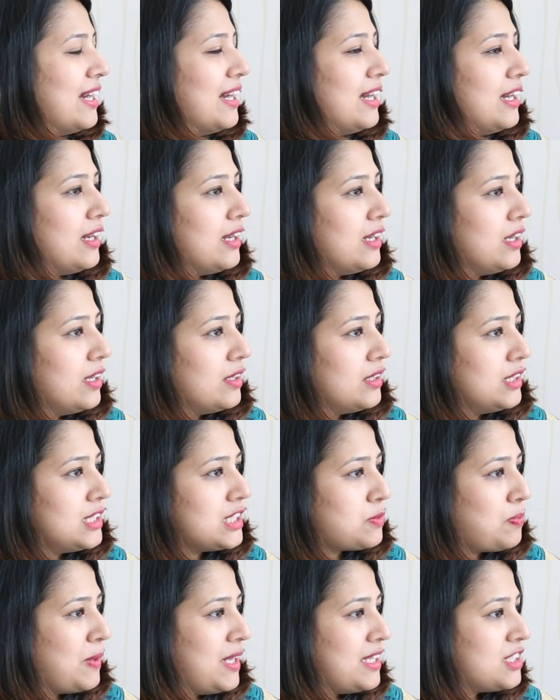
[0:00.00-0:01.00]

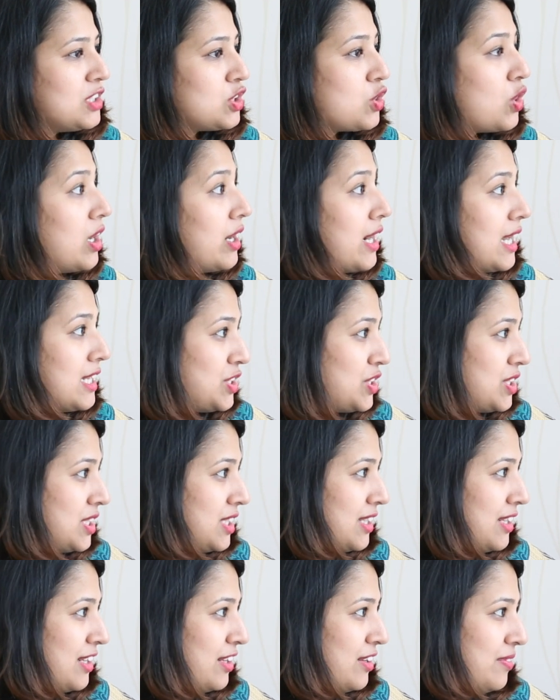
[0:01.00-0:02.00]
This place is called
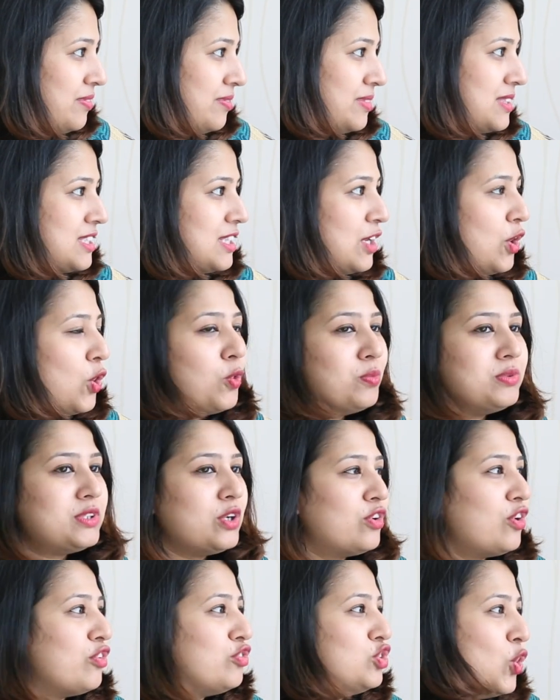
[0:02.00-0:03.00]
Ranchi. It's the
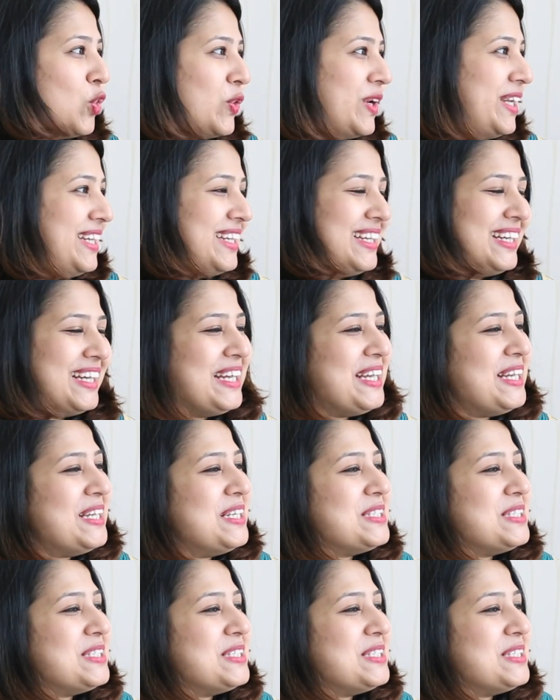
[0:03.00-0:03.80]
hometown of Dhoni.